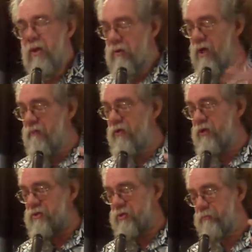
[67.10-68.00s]

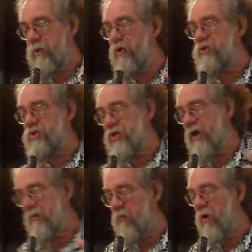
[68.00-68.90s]
Liver splurging
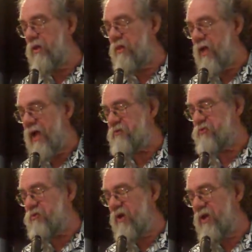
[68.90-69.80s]
on one
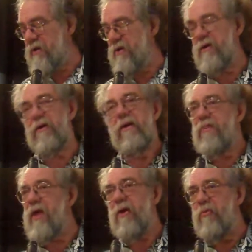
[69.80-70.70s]
last drink.
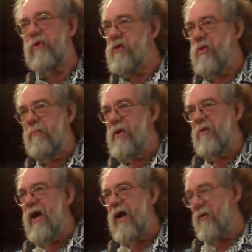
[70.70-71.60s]
They don't think they'll be
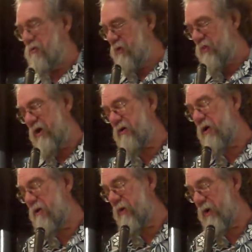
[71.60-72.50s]
allowed where they're
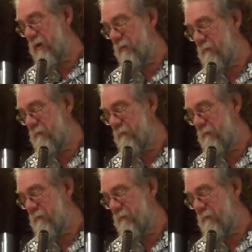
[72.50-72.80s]
going.